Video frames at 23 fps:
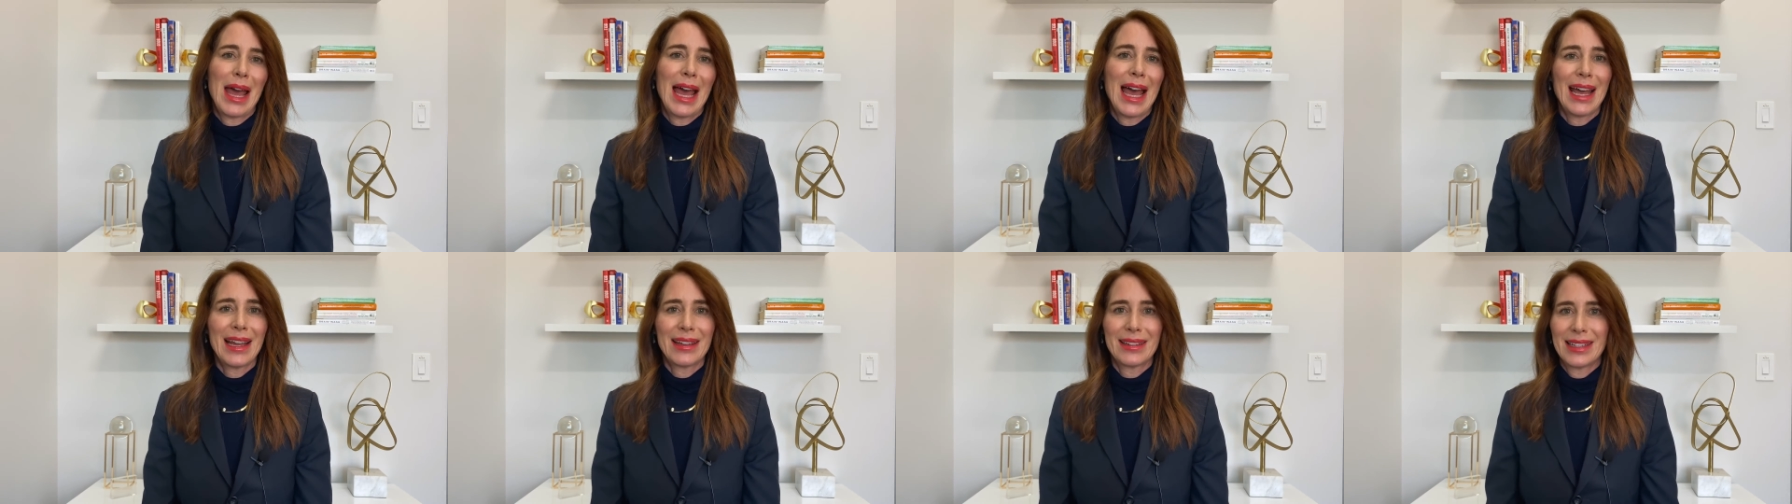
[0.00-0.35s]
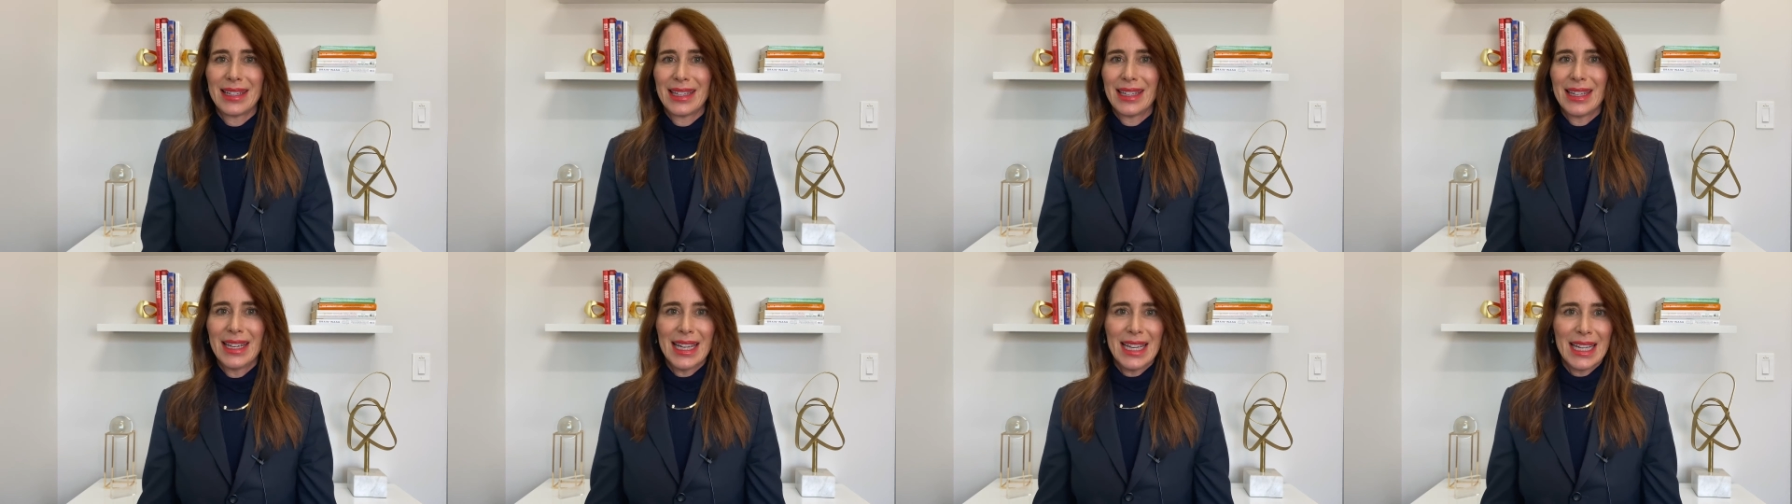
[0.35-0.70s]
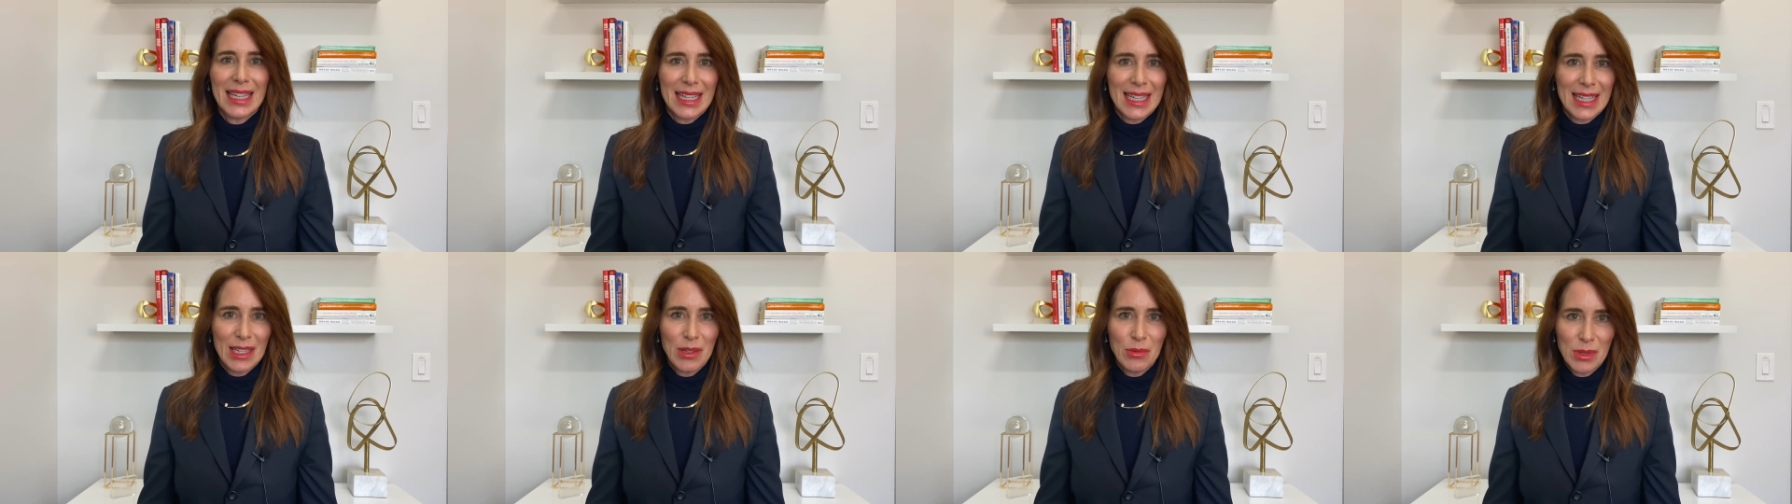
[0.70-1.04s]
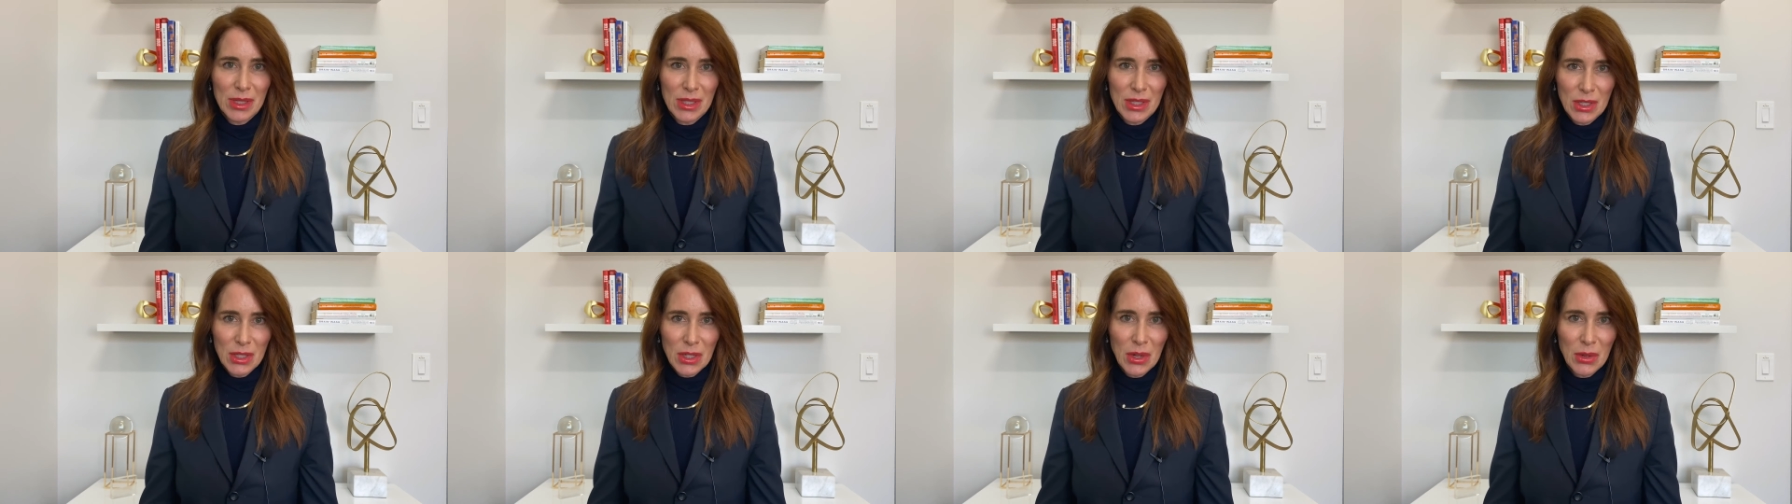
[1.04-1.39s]
acne, he
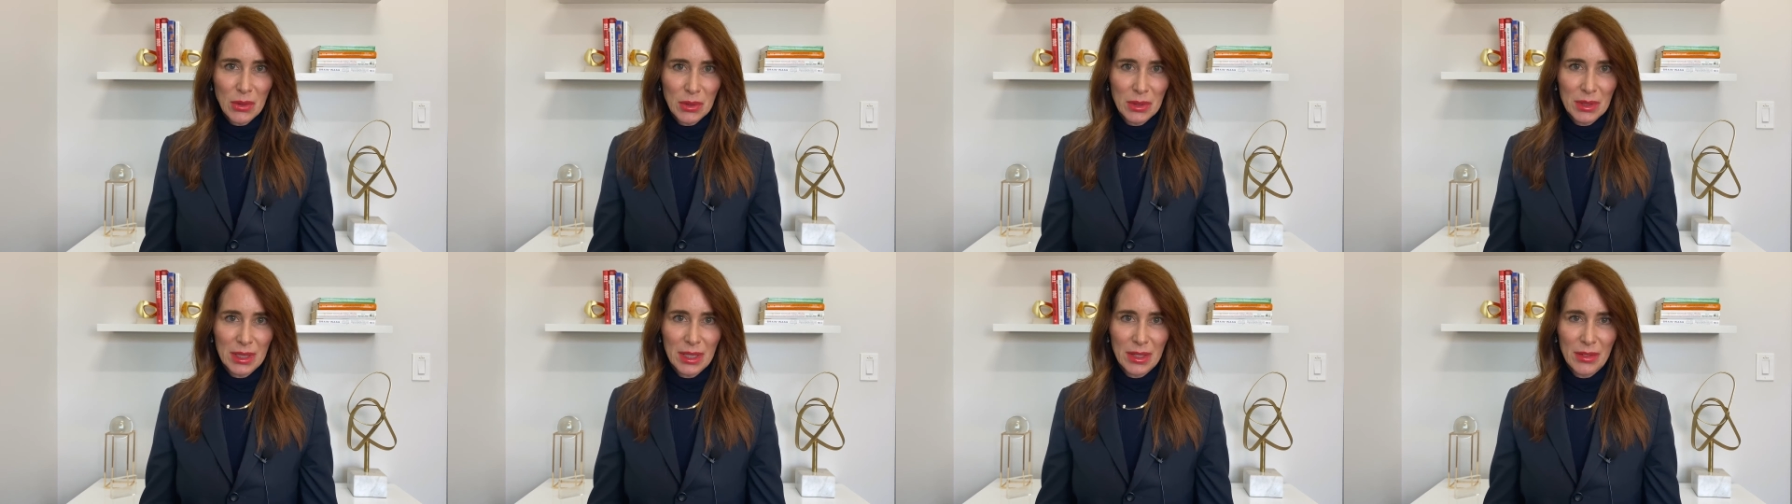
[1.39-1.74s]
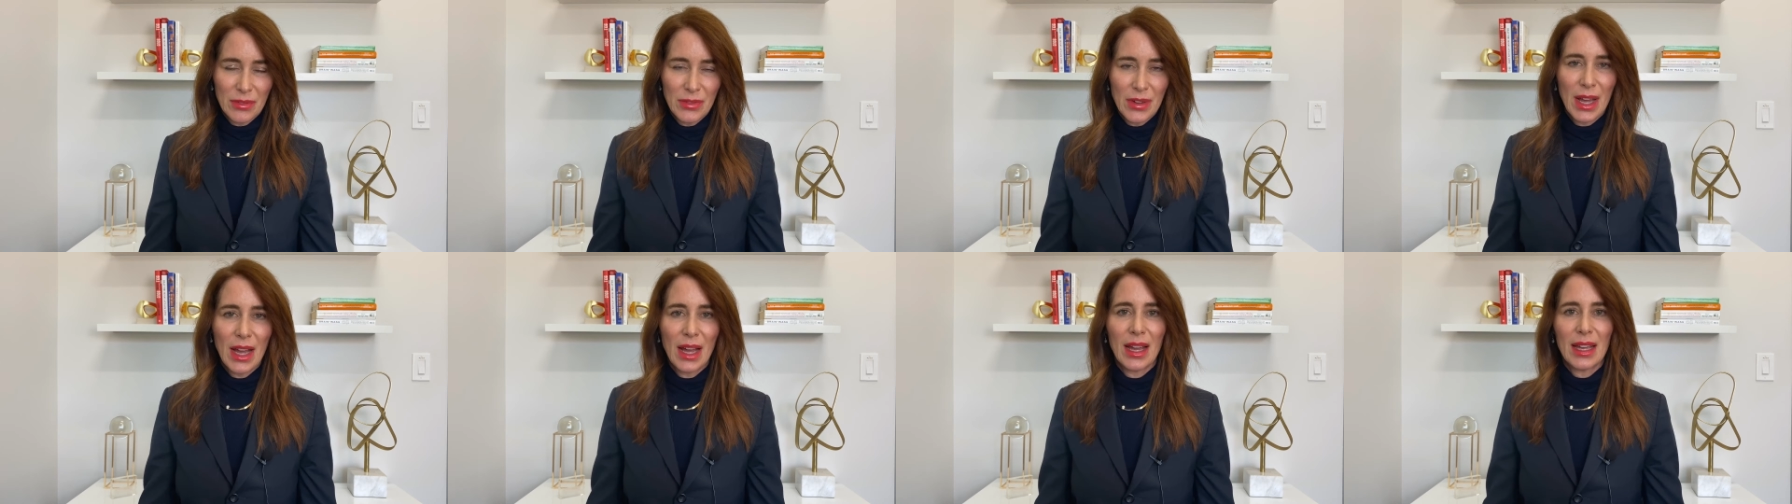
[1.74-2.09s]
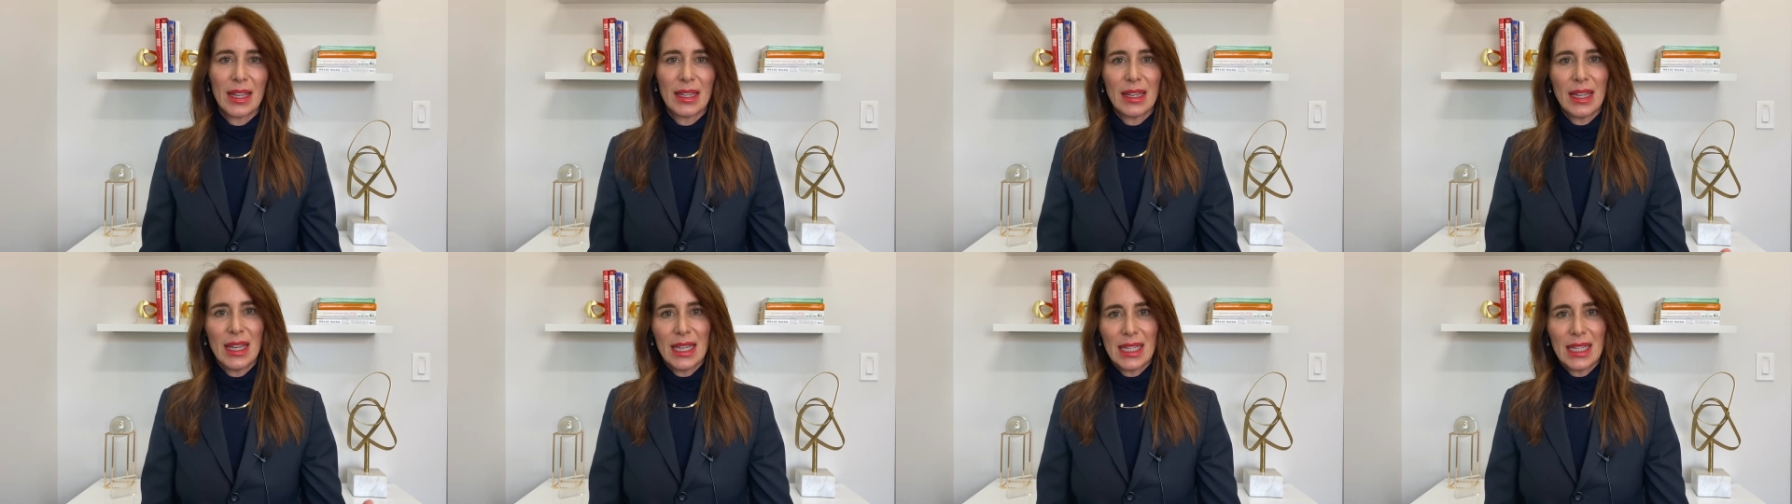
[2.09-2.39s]
was totally fine,